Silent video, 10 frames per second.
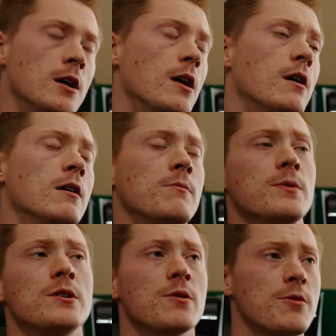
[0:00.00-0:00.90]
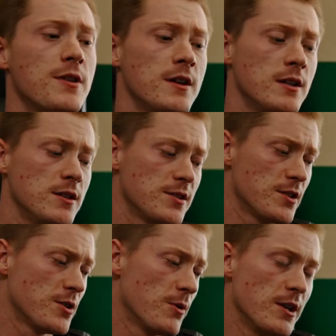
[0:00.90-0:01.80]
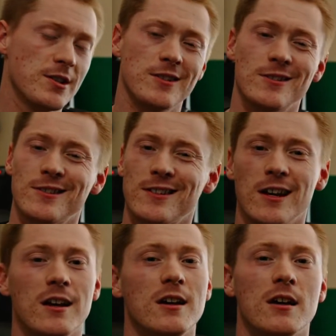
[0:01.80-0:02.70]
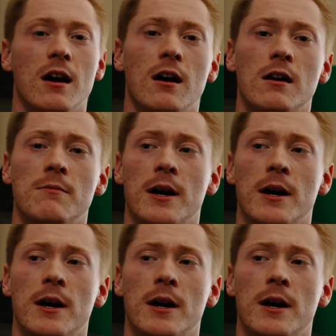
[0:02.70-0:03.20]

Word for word: Um, you know, with any situation um,